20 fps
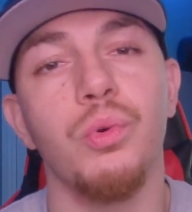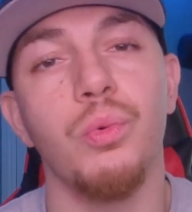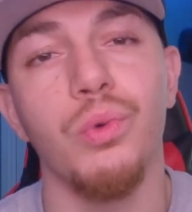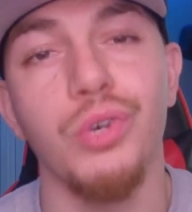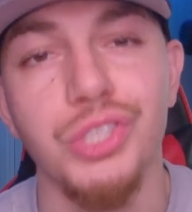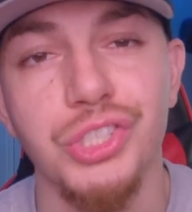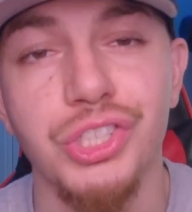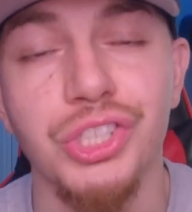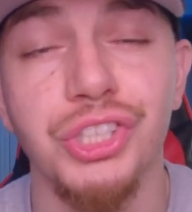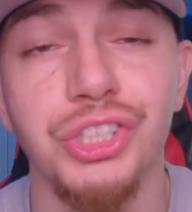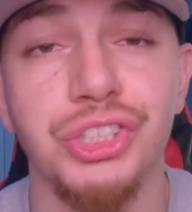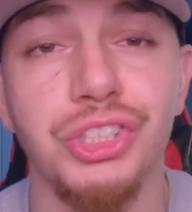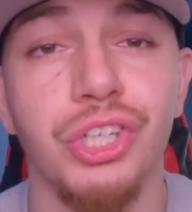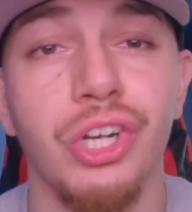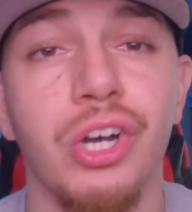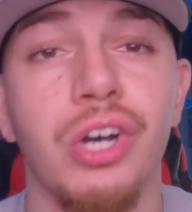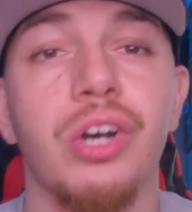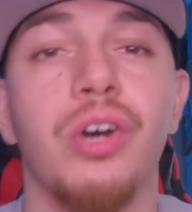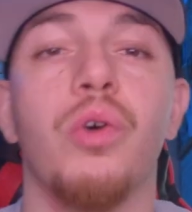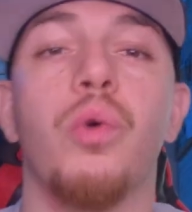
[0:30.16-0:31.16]
What's good,
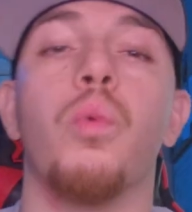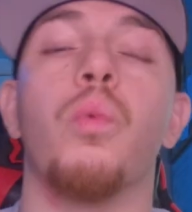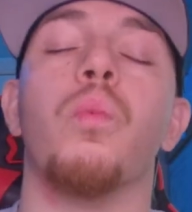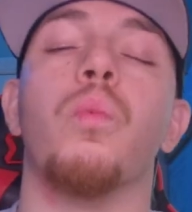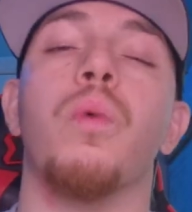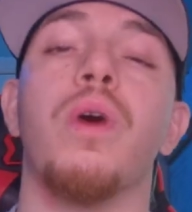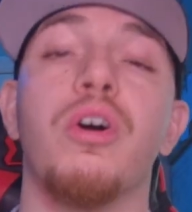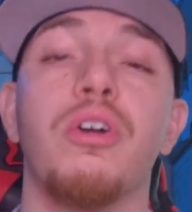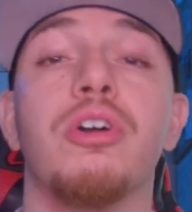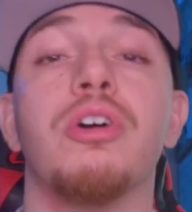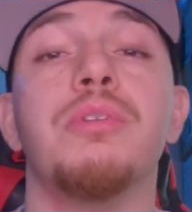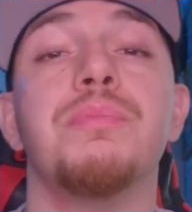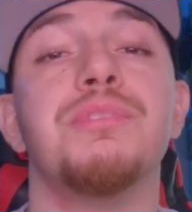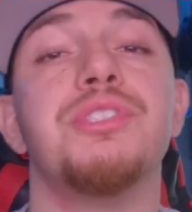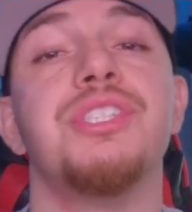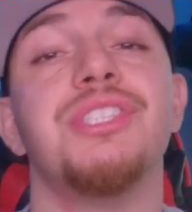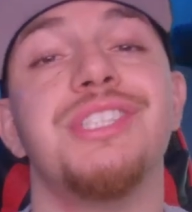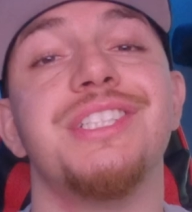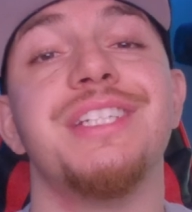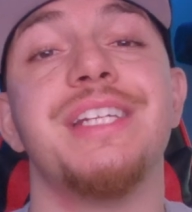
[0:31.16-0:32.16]
y'all? Welcome
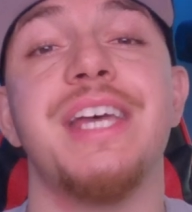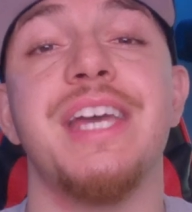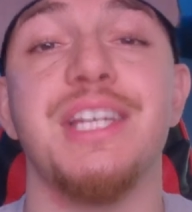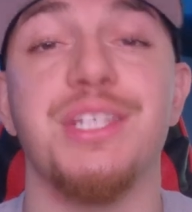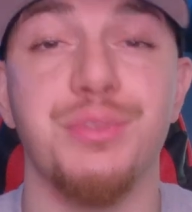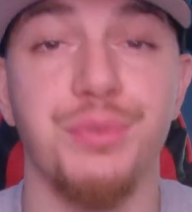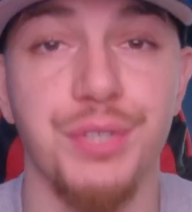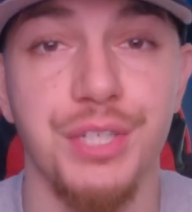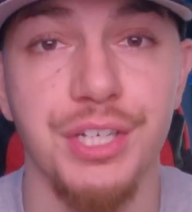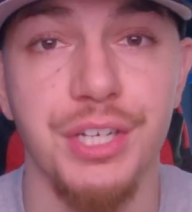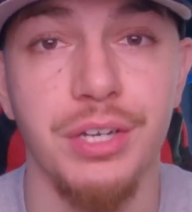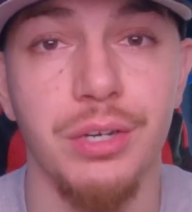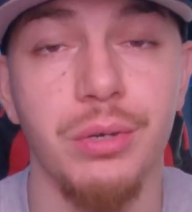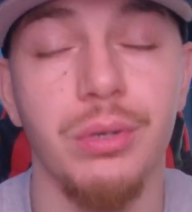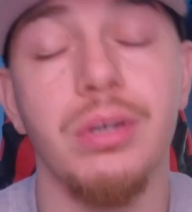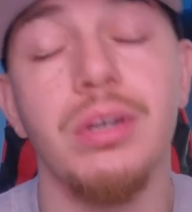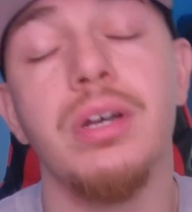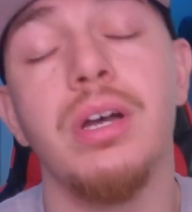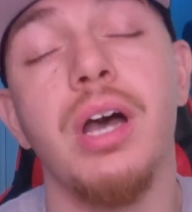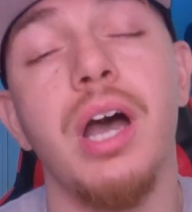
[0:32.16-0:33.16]
to today's video.
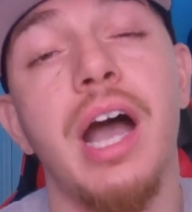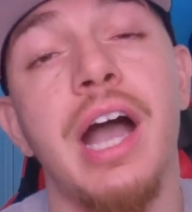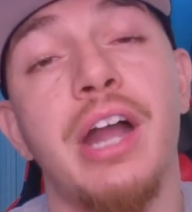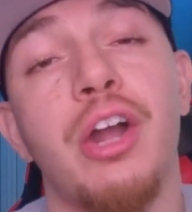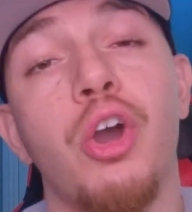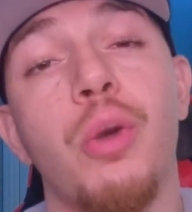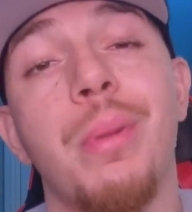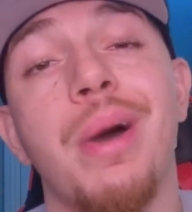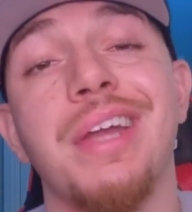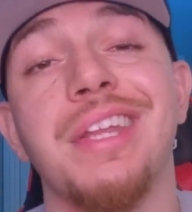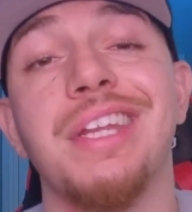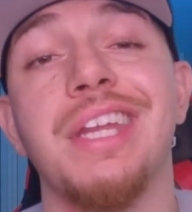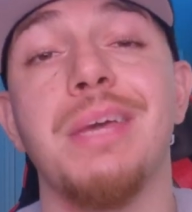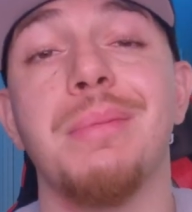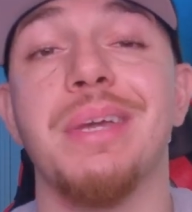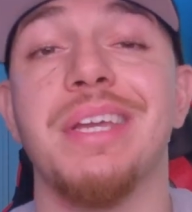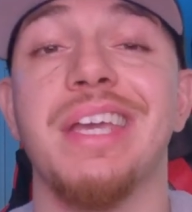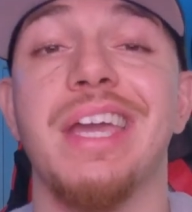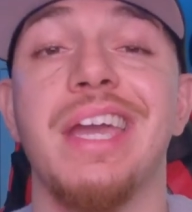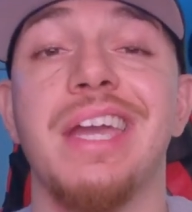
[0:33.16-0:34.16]
I go by the
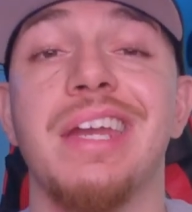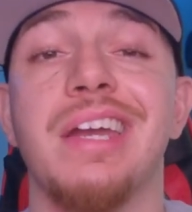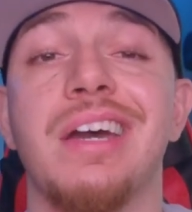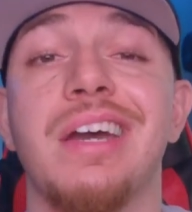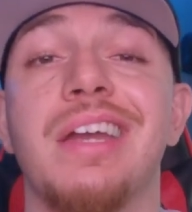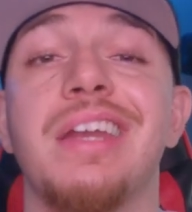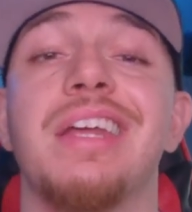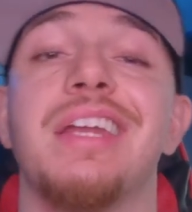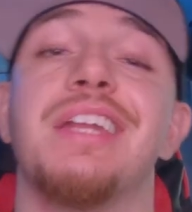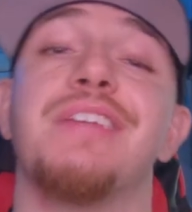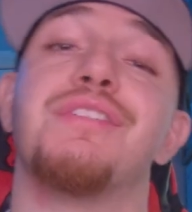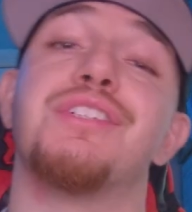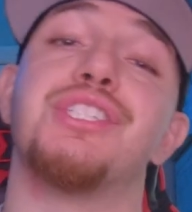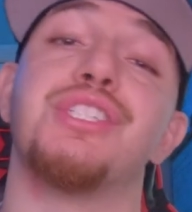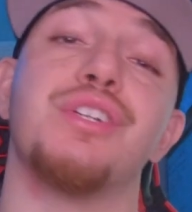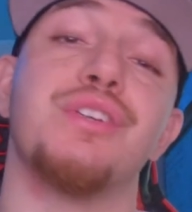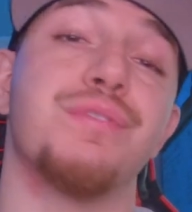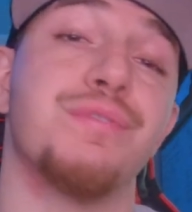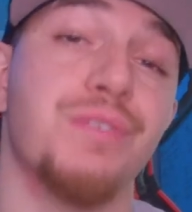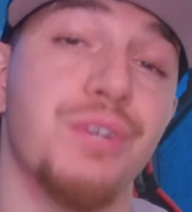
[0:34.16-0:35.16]
name of K nine, and if this is
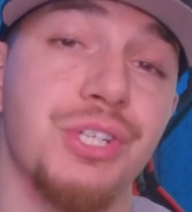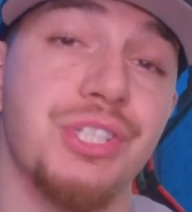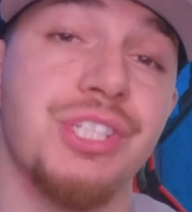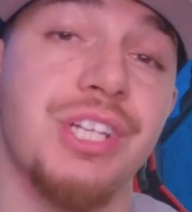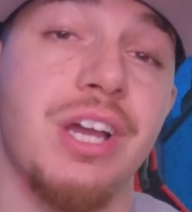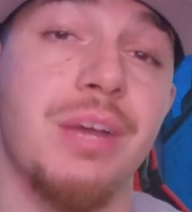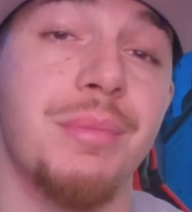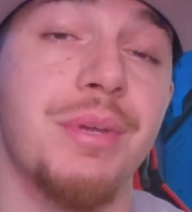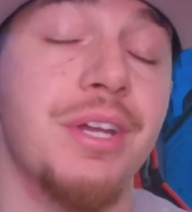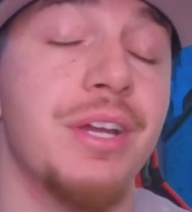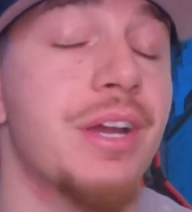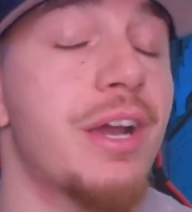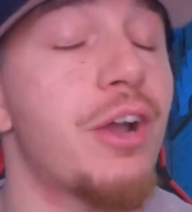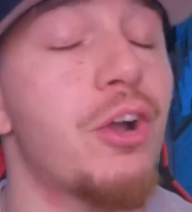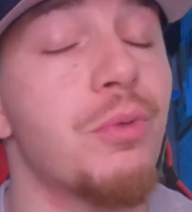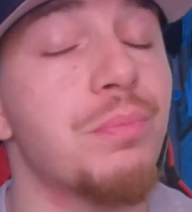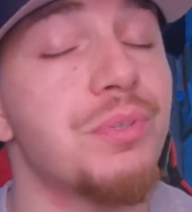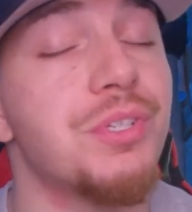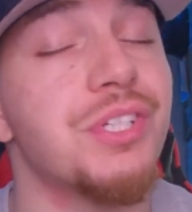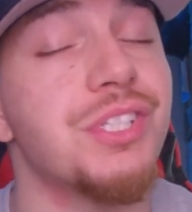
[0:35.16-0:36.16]
your first time here, I
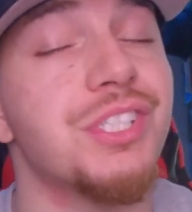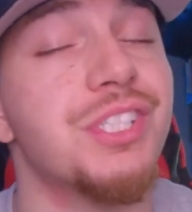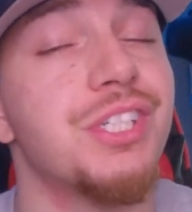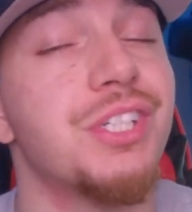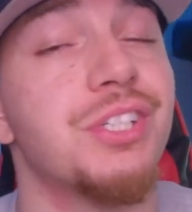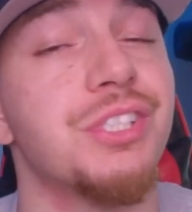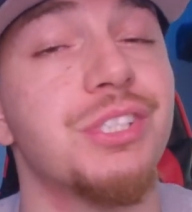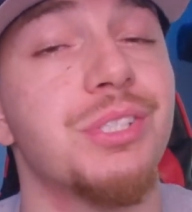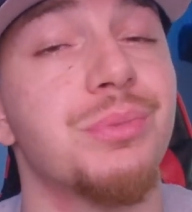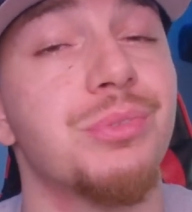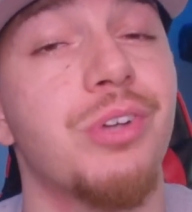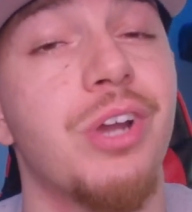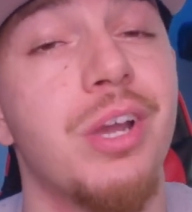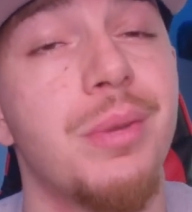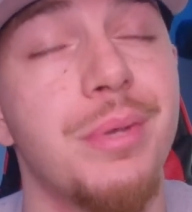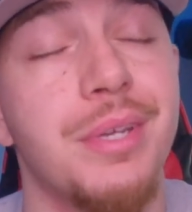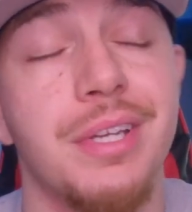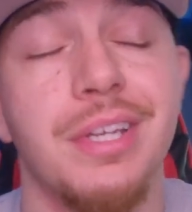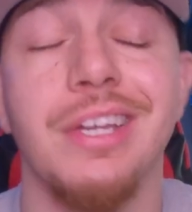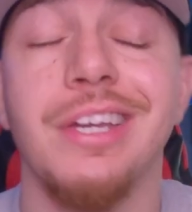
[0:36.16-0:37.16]
hope you consider
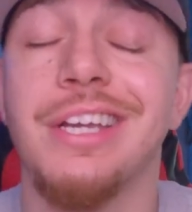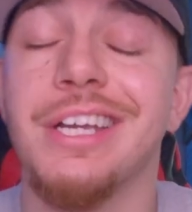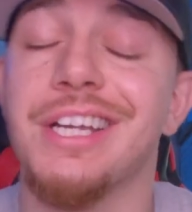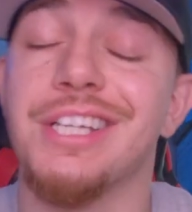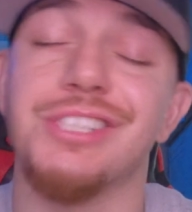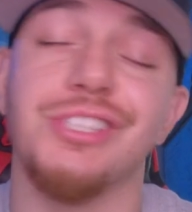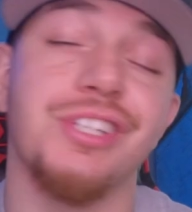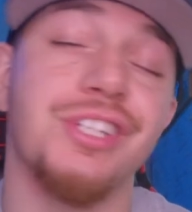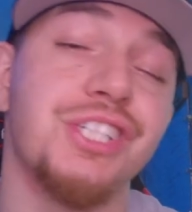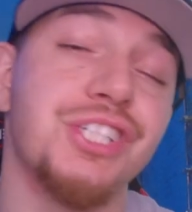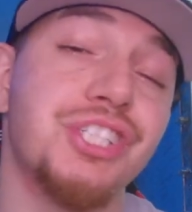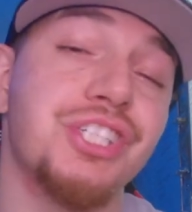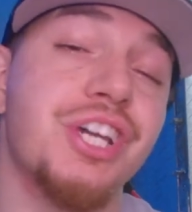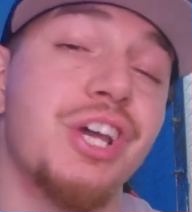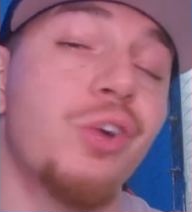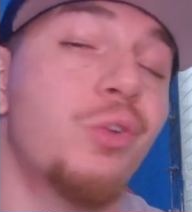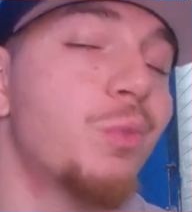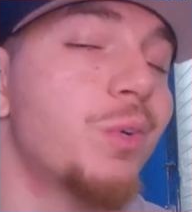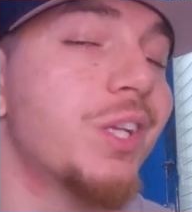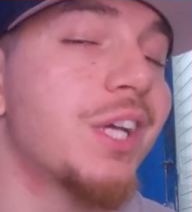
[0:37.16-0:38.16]
subscribing, because on this
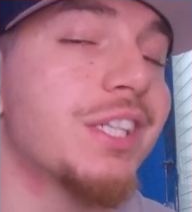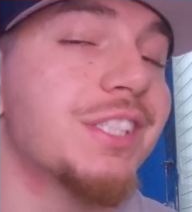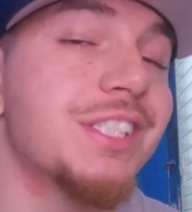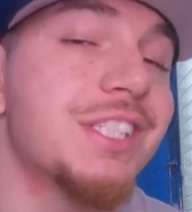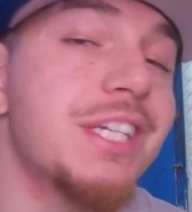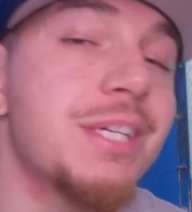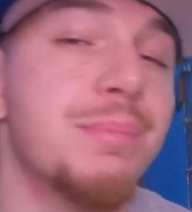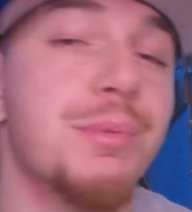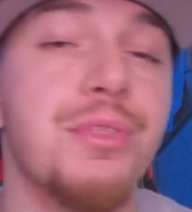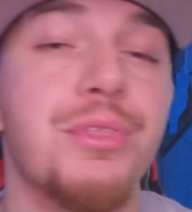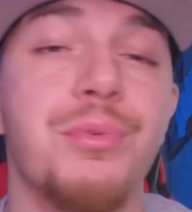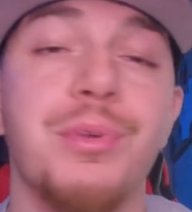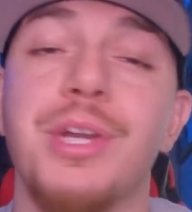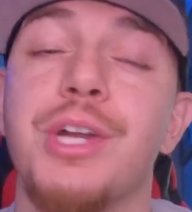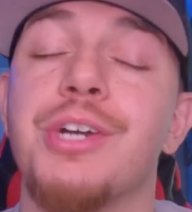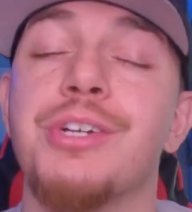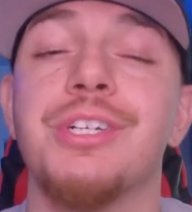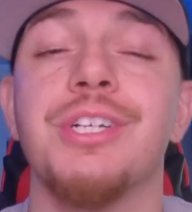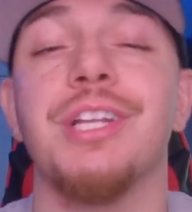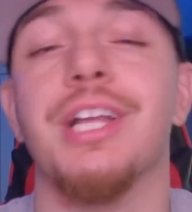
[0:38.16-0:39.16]
channel we like to keep it three
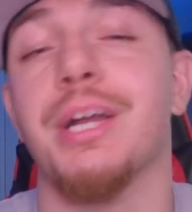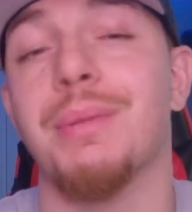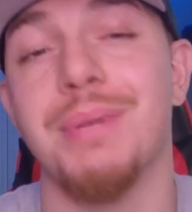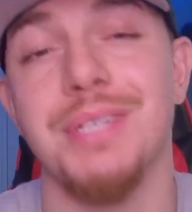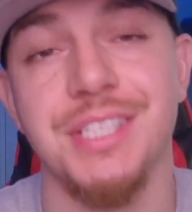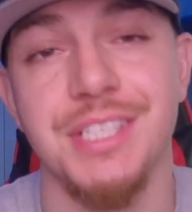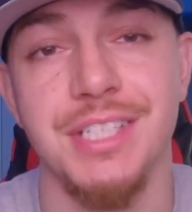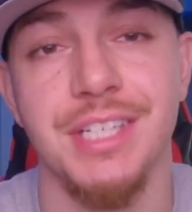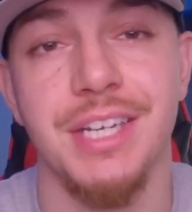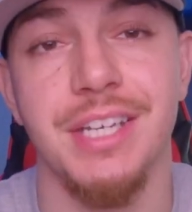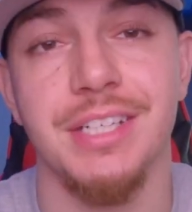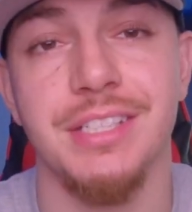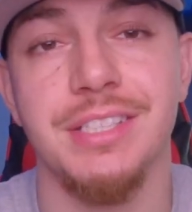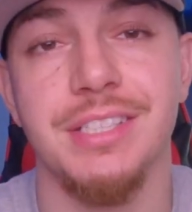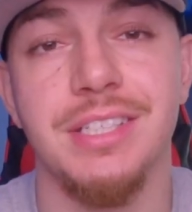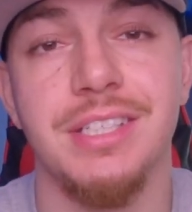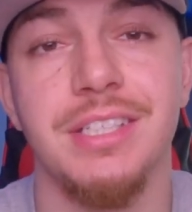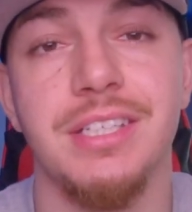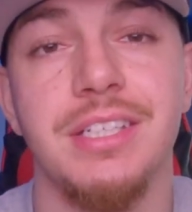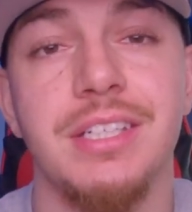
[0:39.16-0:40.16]
hundred like my Z
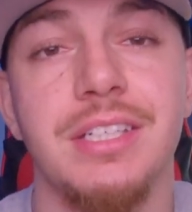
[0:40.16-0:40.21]
X.